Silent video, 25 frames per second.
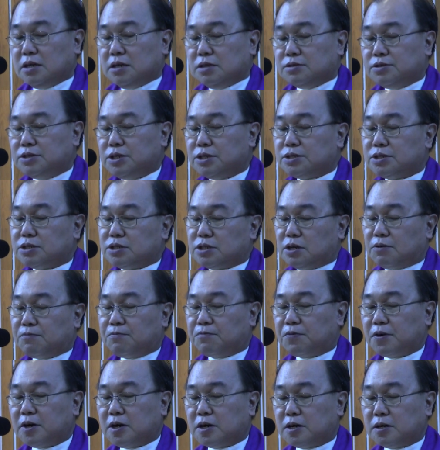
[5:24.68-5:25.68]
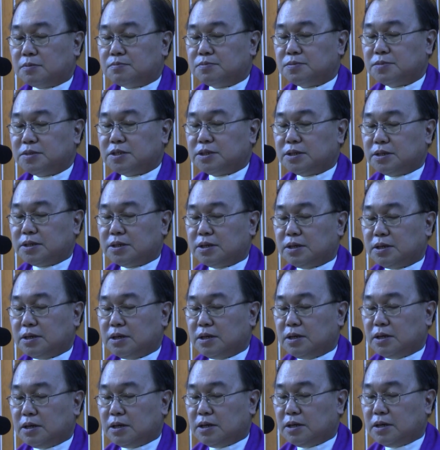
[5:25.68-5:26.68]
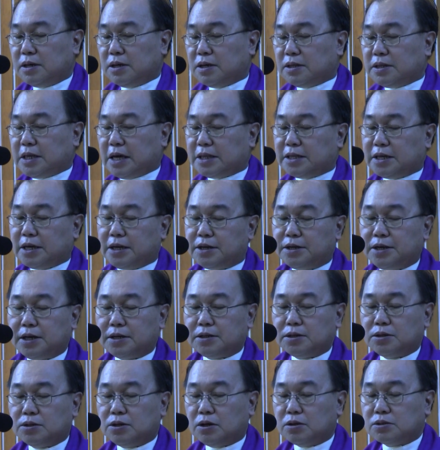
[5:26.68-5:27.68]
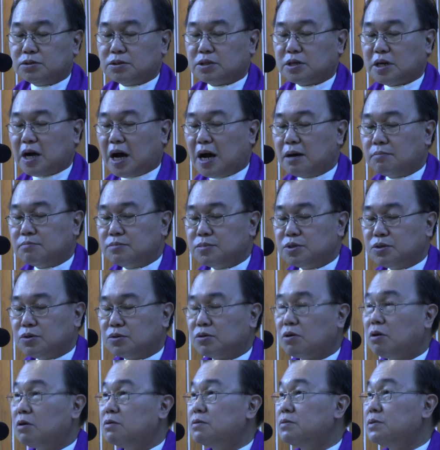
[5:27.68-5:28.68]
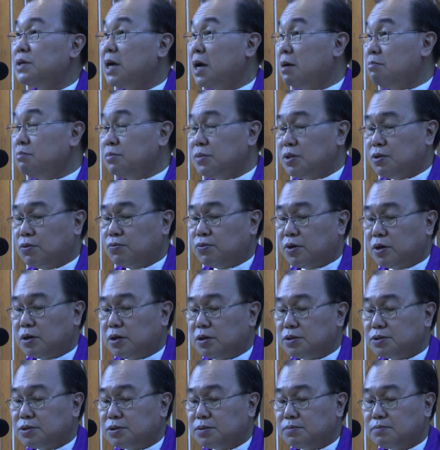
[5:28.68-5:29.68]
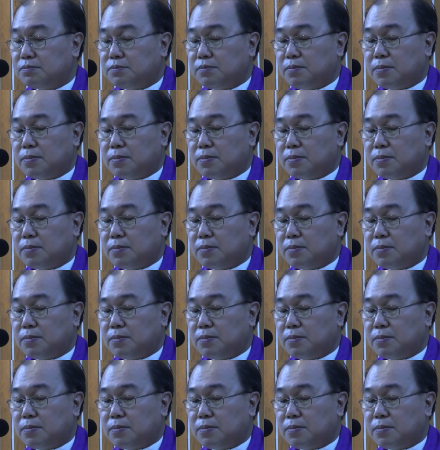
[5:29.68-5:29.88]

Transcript: Jesus affirmed that he did not come to condemn the world,